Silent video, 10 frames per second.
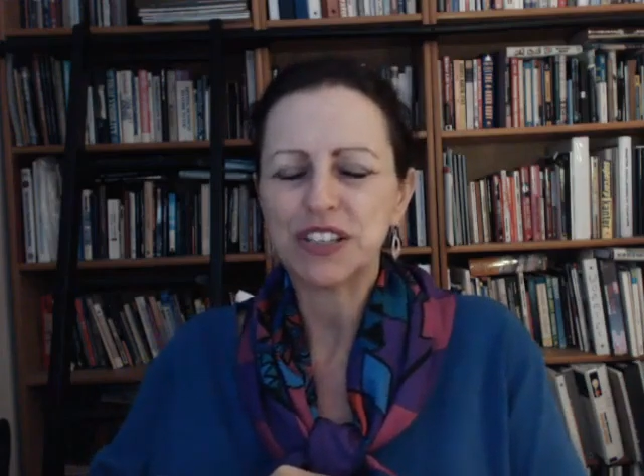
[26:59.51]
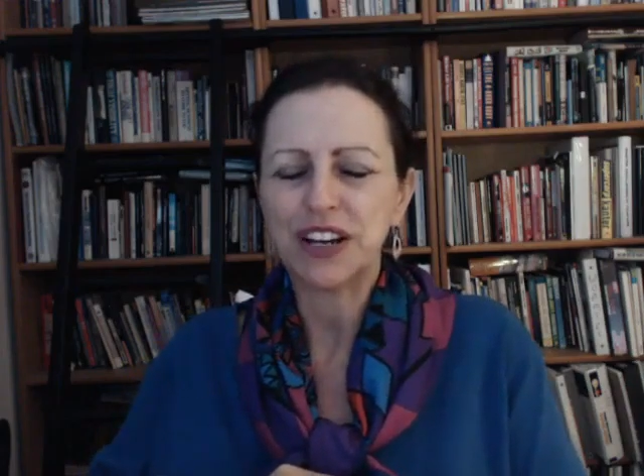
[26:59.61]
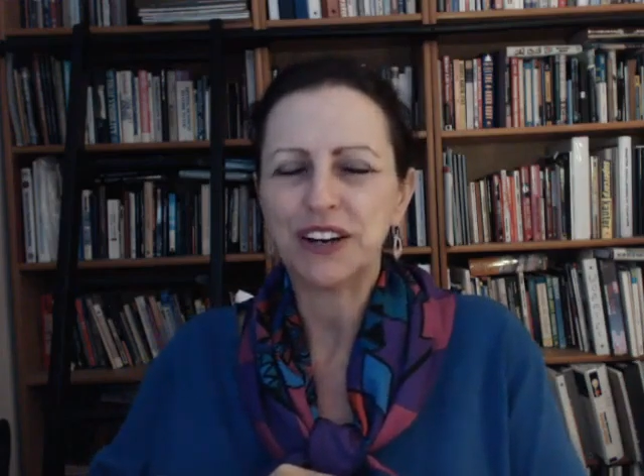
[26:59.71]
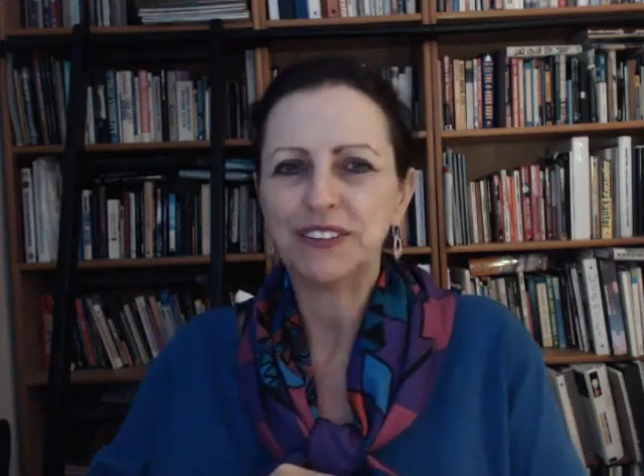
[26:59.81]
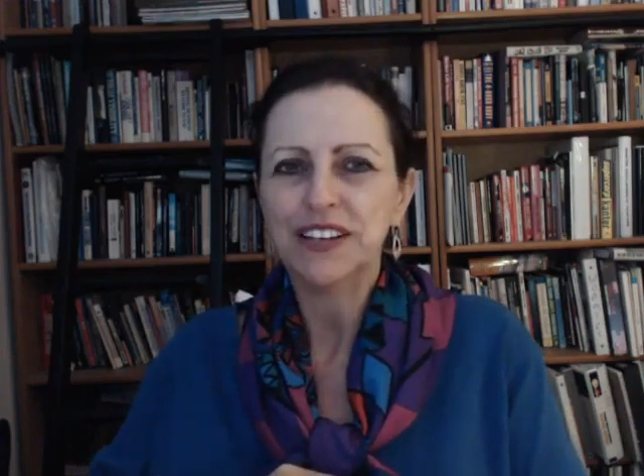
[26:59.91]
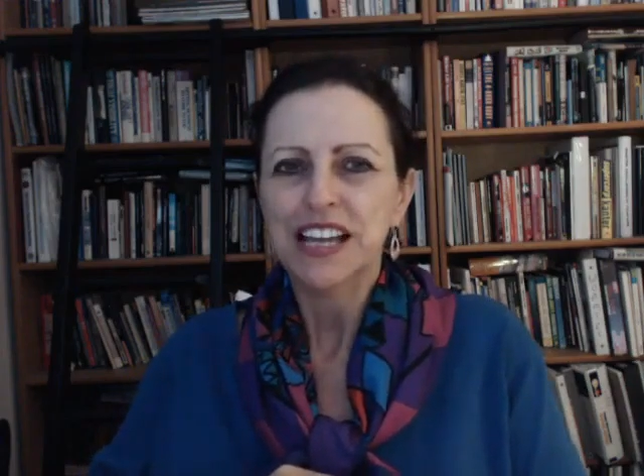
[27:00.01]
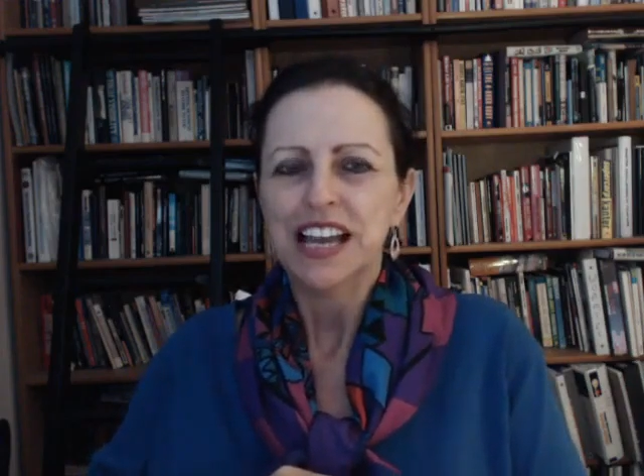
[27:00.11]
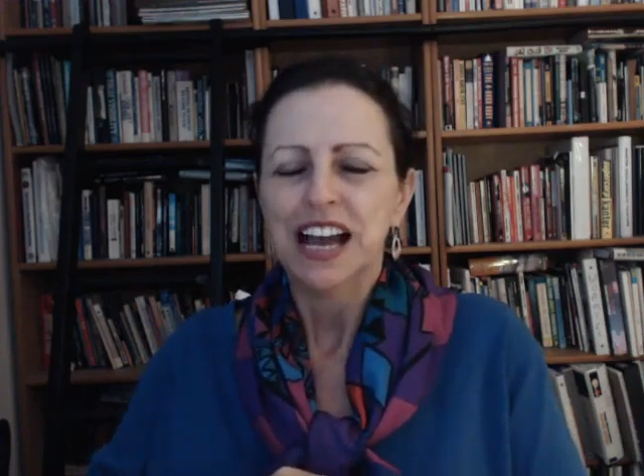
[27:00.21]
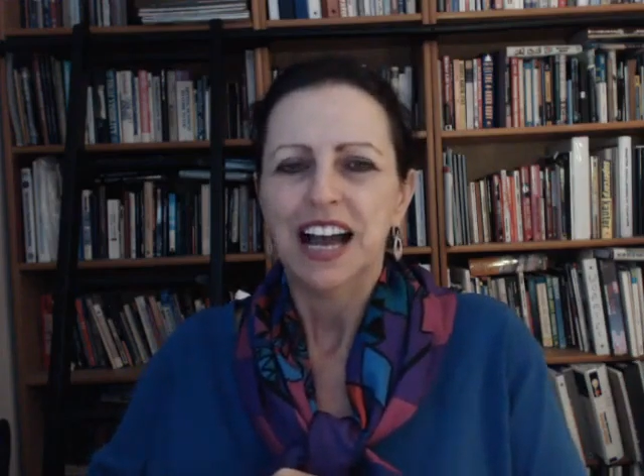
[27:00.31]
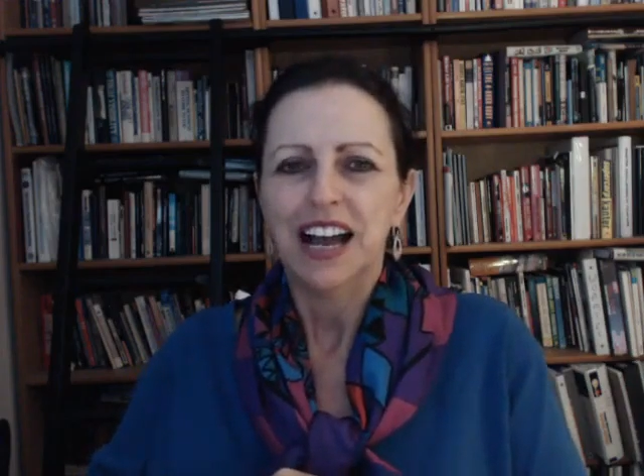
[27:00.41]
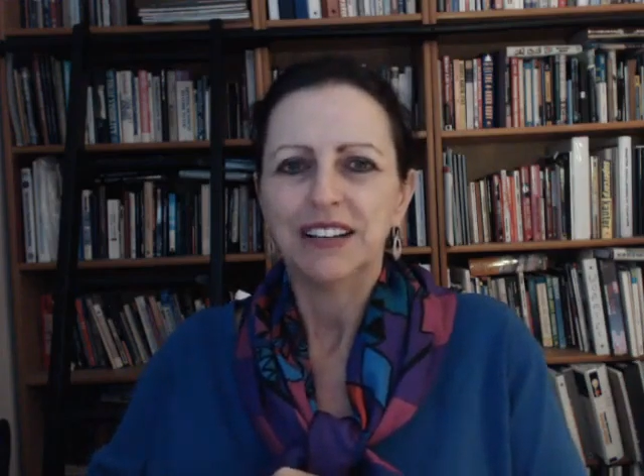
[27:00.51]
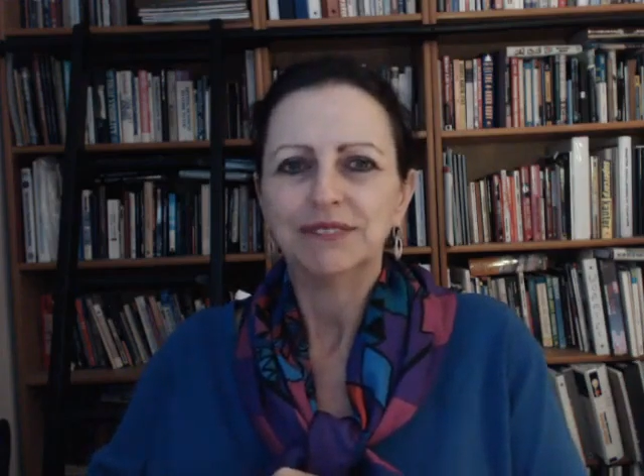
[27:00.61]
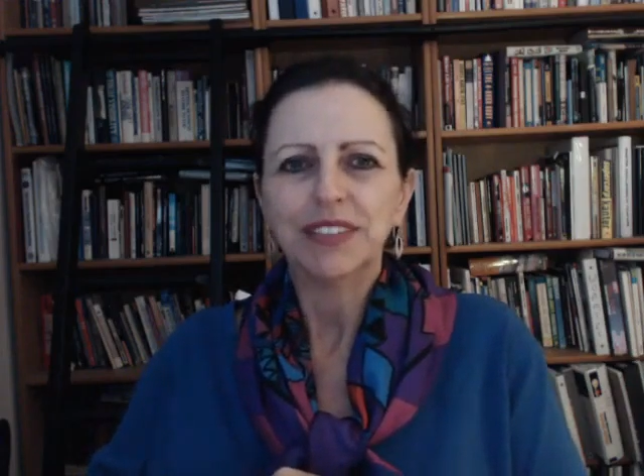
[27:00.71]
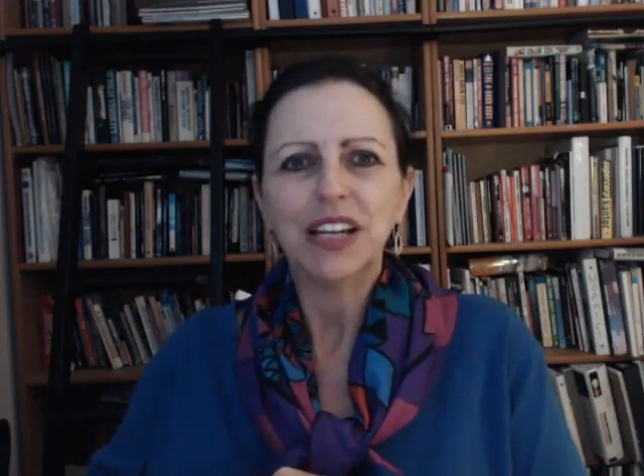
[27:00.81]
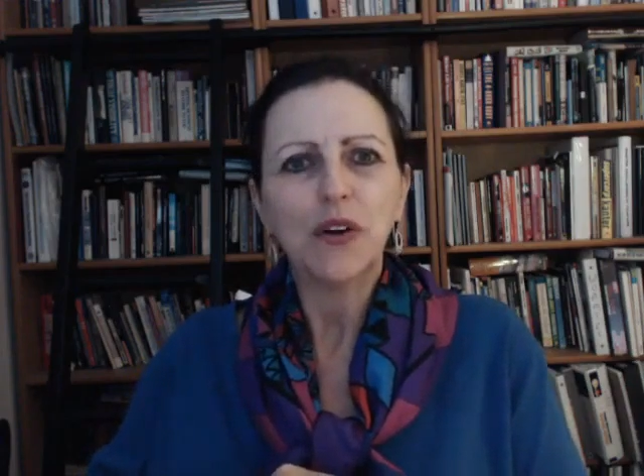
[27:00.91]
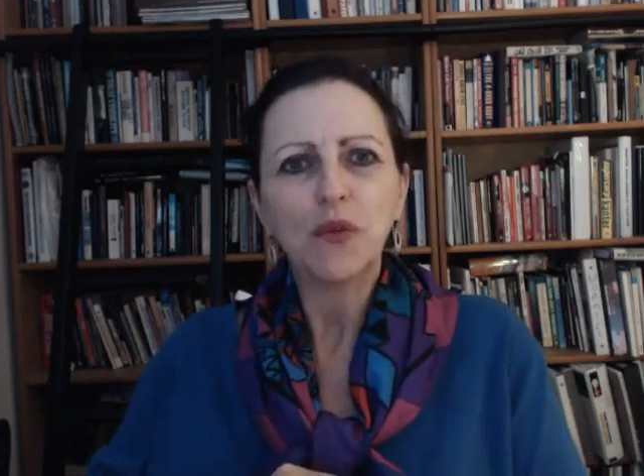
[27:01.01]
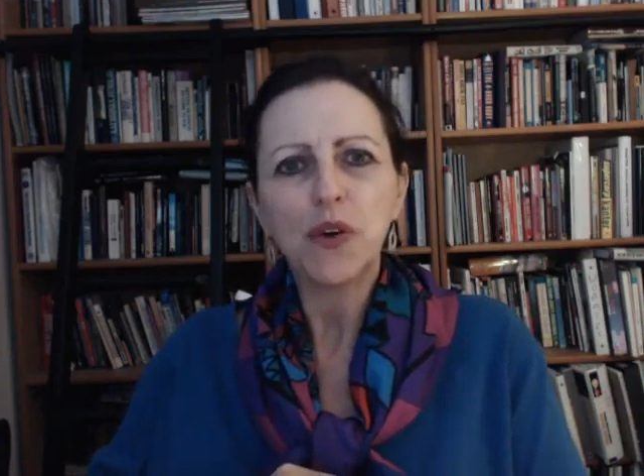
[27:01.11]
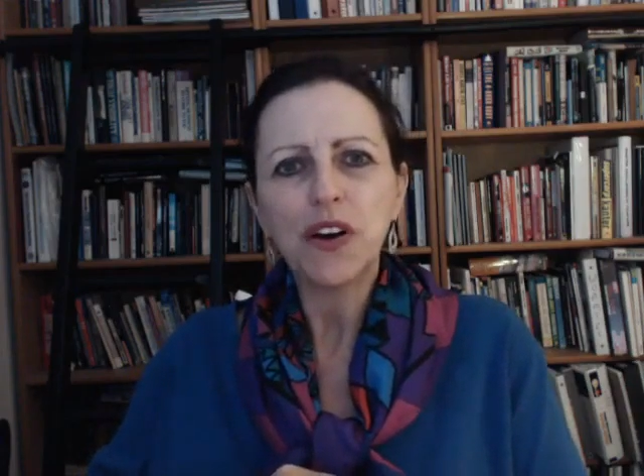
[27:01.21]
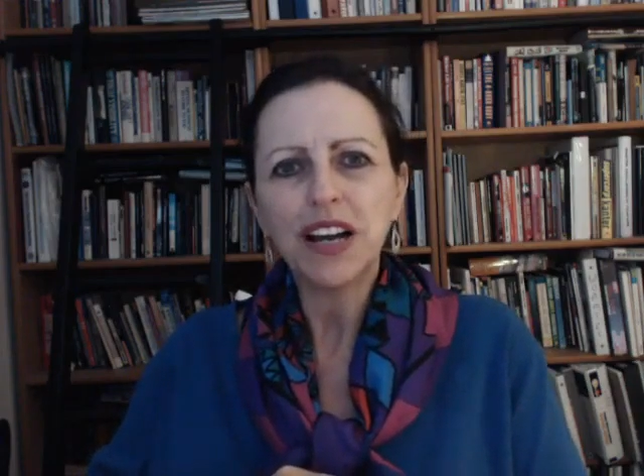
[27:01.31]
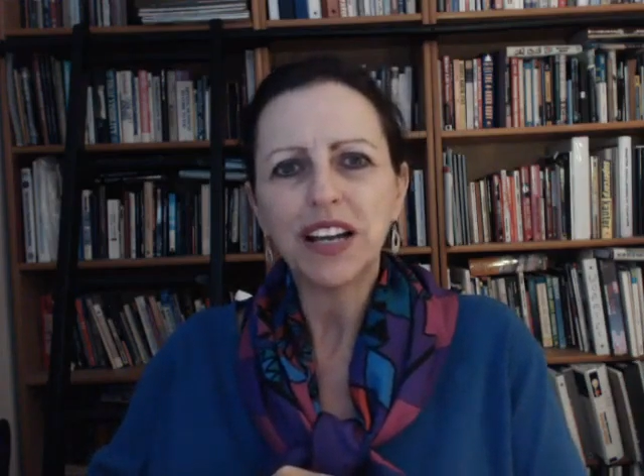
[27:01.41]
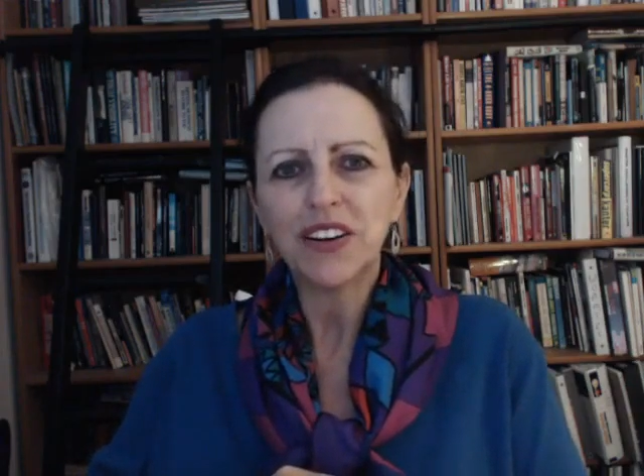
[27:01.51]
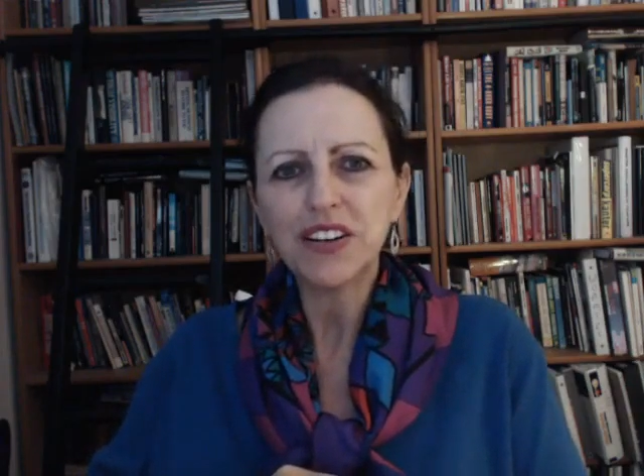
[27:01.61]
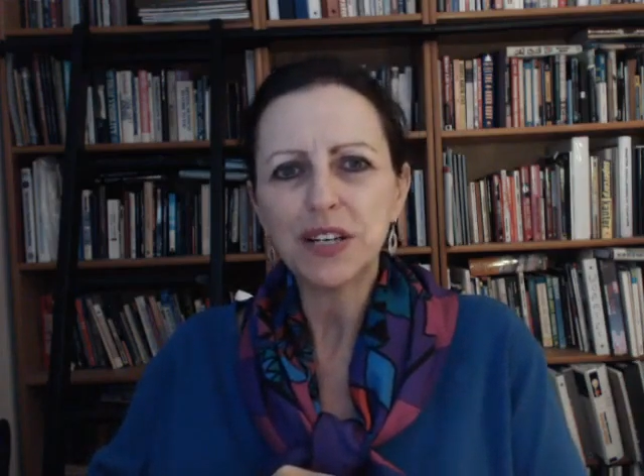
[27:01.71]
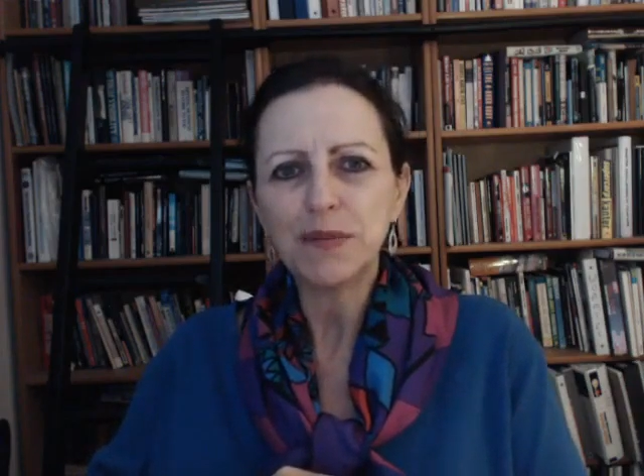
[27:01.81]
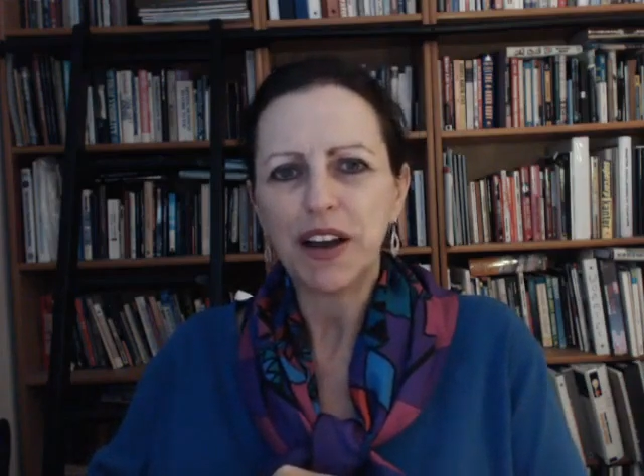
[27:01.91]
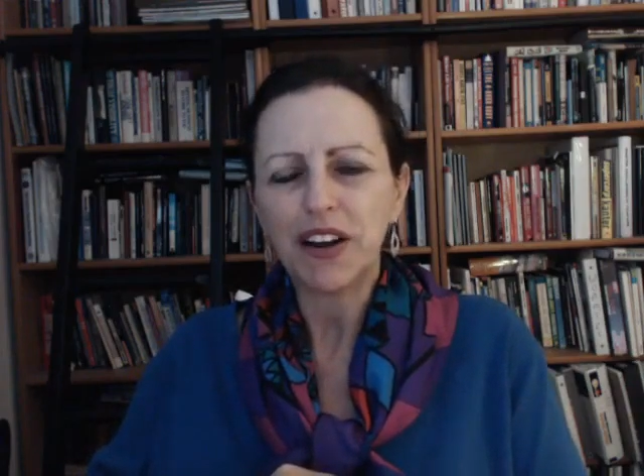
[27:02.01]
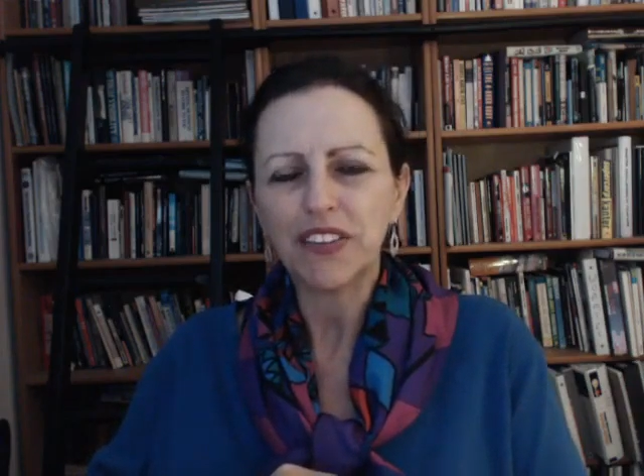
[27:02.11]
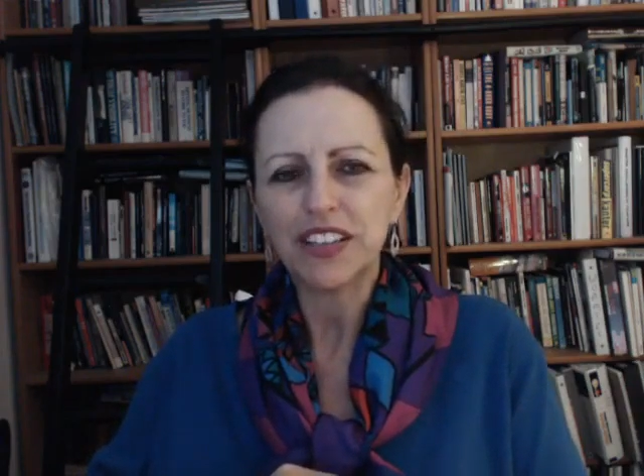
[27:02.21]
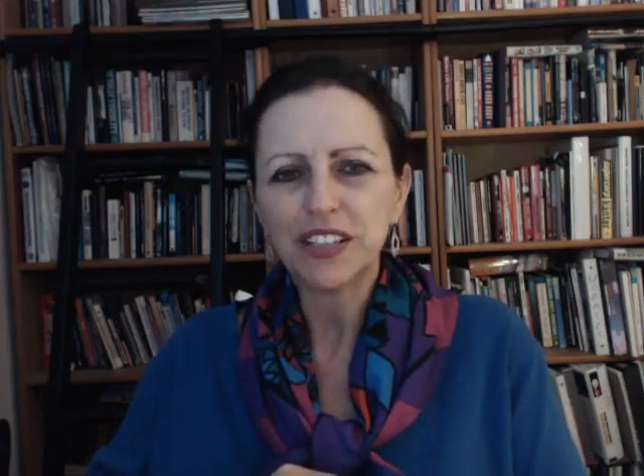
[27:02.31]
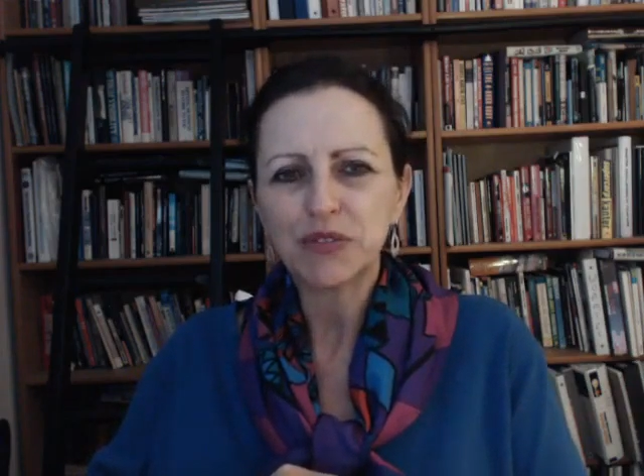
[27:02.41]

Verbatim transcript: So, um, you know, and where I learned about all this